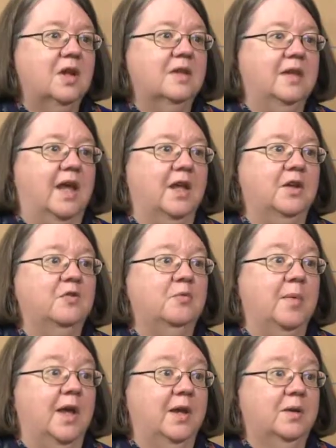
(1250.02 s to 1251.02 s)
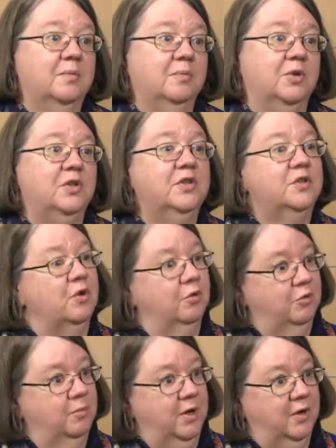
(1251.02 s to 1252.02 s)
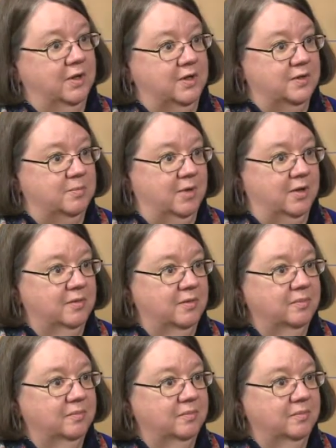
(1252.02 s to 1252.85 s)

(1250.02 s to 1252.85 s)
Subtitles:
The end of May, which is Older Americans Month.